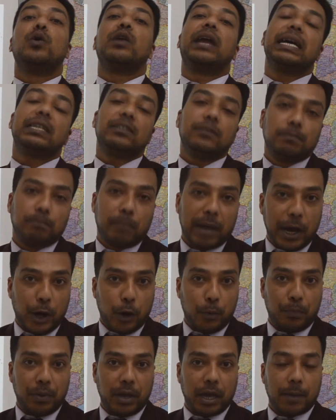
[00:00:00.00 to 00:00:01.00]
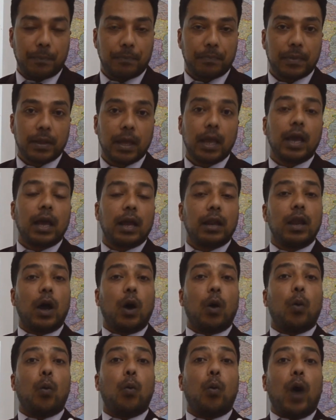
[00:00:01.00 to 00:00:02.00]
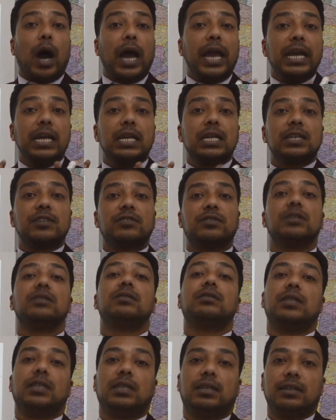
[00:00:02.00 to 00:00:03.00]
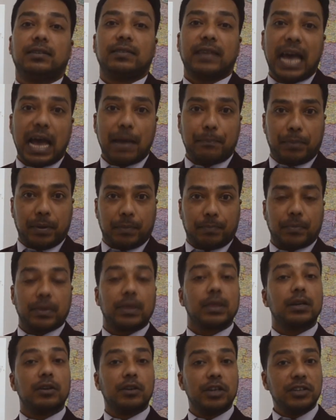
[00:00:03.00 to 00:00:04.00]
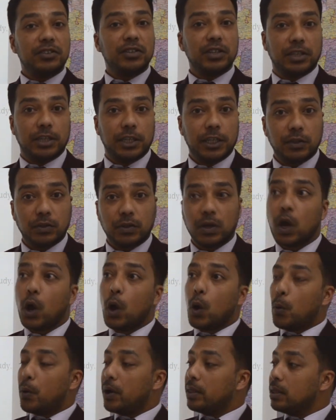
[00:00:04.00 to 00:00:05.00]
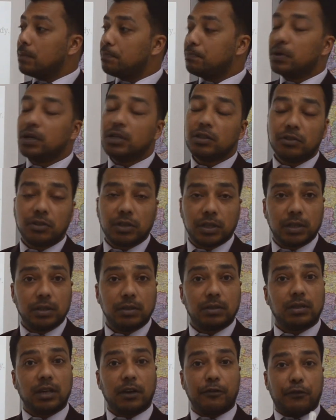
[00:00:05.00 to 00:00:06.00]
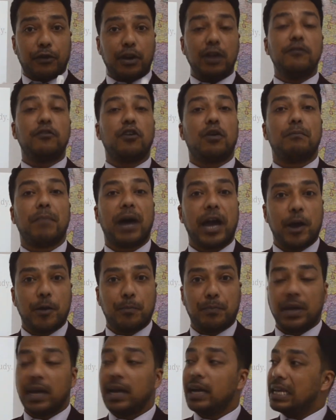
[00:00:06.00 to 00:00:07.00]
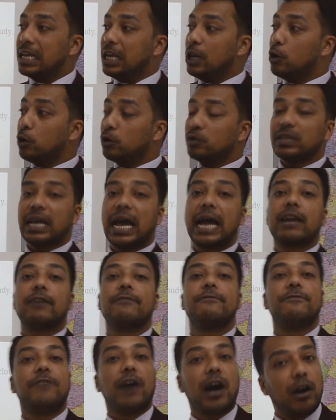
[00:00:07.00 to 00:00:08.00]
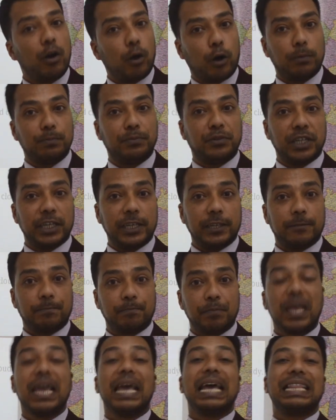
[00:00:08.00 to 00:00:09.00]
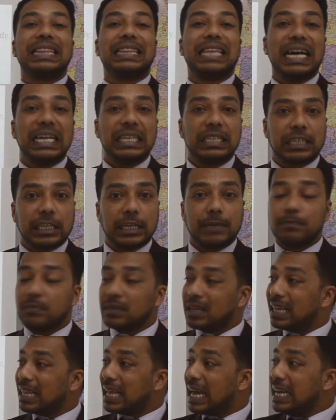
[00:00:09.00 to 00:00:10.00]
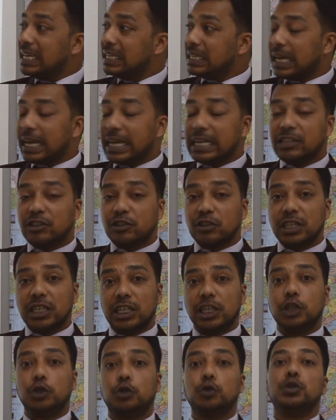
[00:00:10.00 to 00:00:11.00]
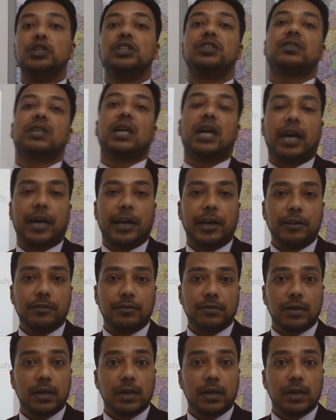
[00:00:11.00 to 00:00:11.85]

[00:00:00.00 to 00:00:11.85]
as myopia. Now, why does this sickness happen? The reason is, when the person suffering from myopia, he looks at a far object, that time the light entering into his eyes